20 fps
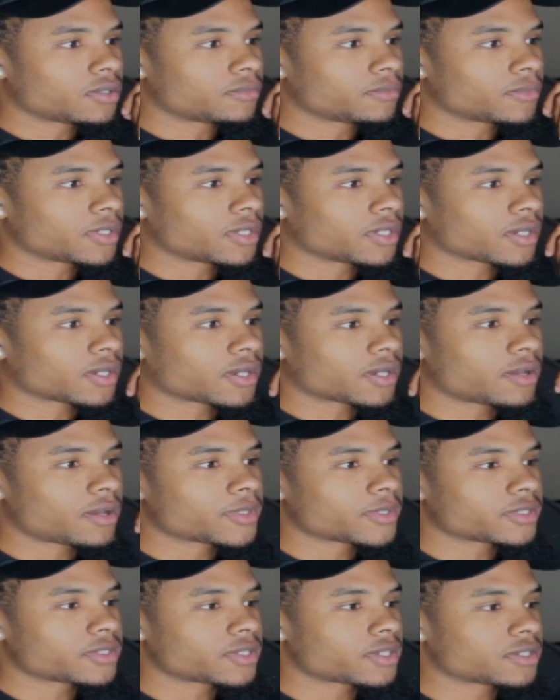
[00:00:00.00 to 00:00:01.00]
And in the comment
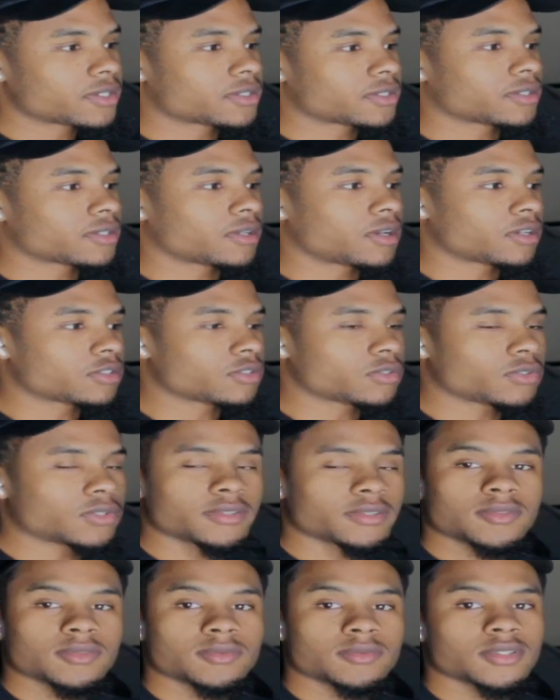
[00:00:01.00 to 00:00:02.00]
section, also leave
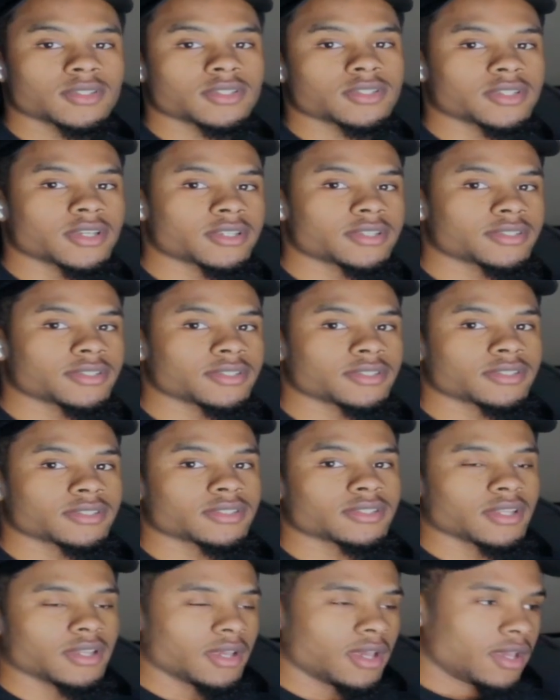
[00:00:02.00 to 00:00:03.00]
some suggestions
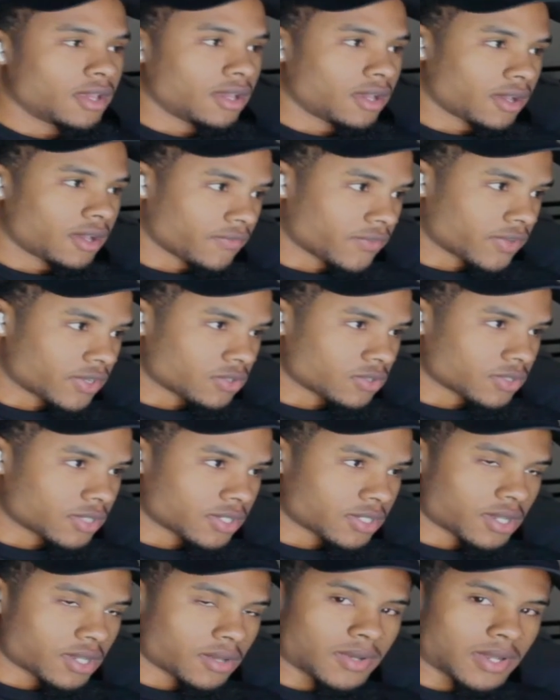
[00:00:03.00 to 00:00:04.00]
of videos that
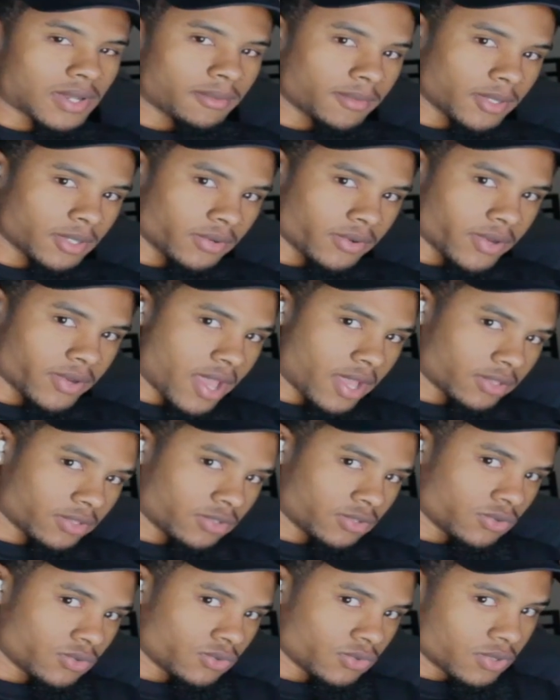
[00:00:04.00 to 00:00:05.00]
y'all would like me to react
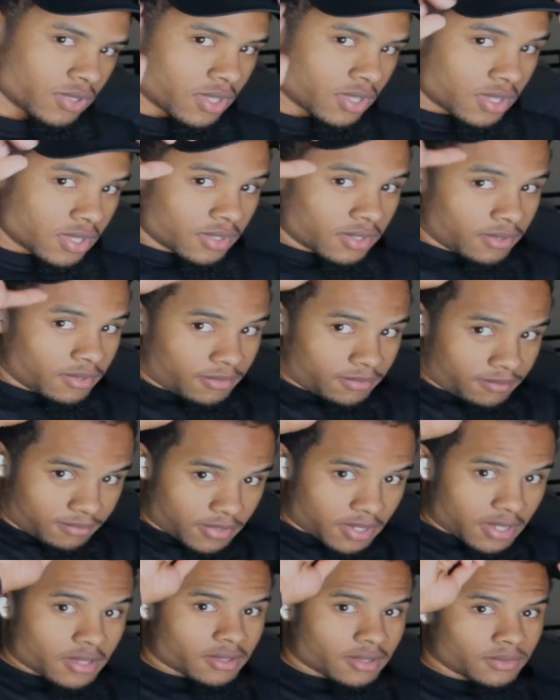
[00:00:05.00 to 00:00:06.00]
to.
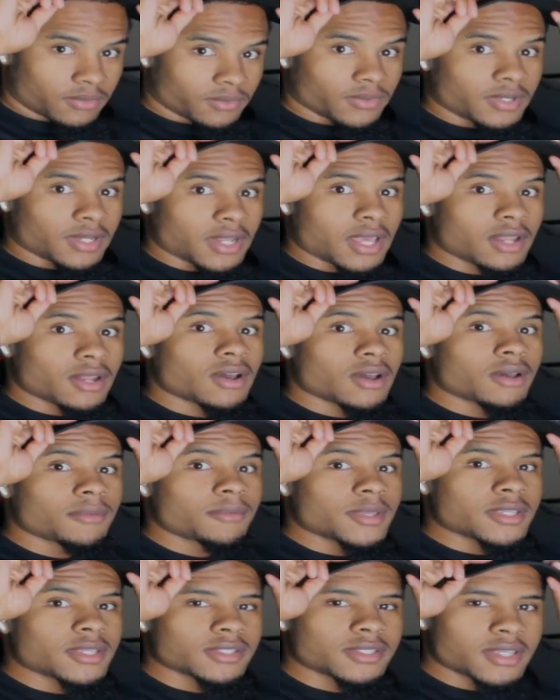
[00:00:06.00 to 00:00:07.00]
But with that all
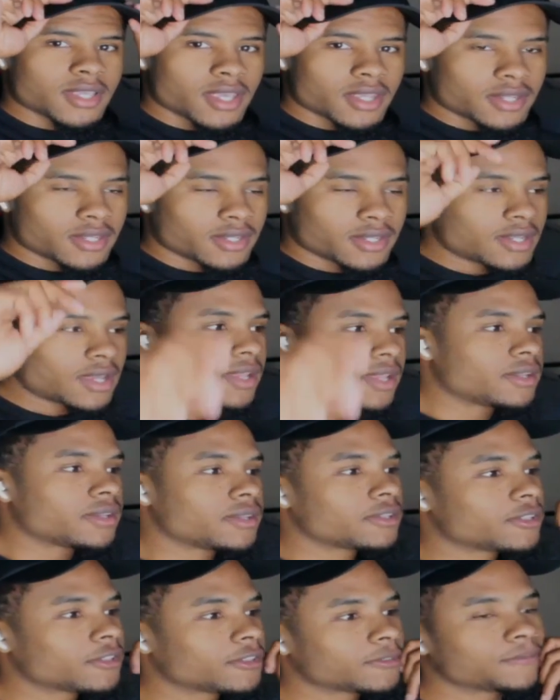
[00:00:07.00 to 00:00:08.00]
being said and done,
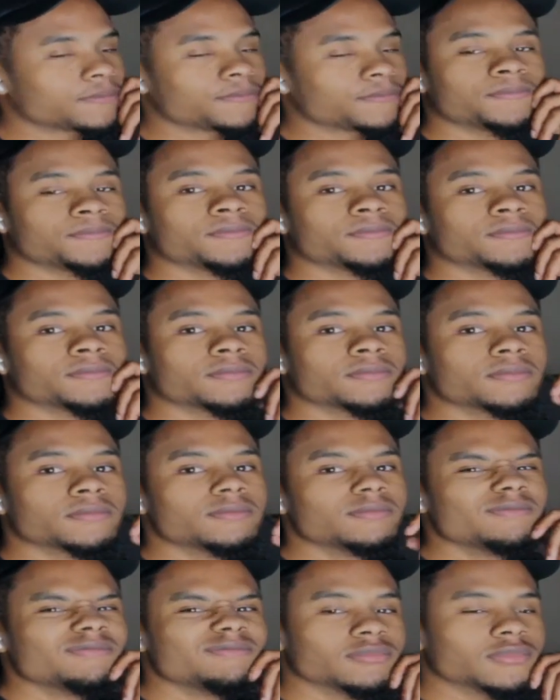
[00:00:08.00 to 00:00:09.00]

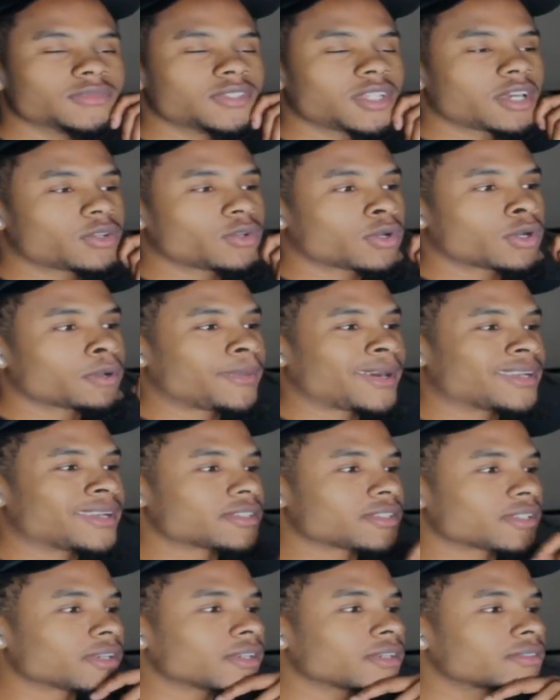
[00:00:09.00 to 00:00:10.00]
y'all know what I'm about to
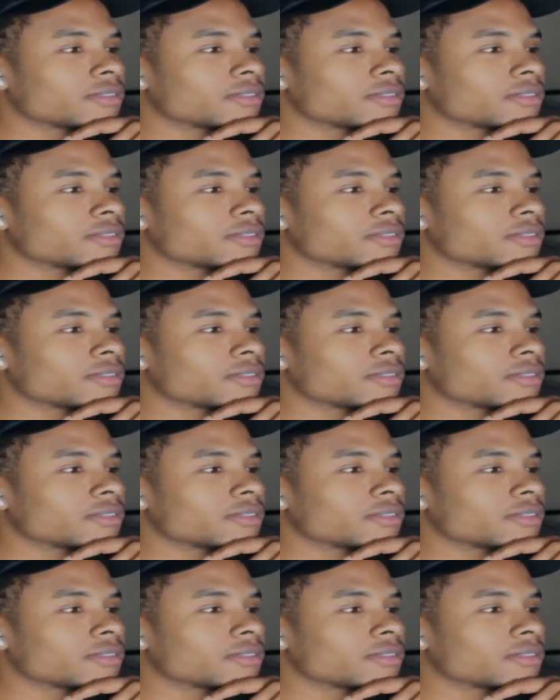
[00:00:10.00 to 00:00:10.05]
say.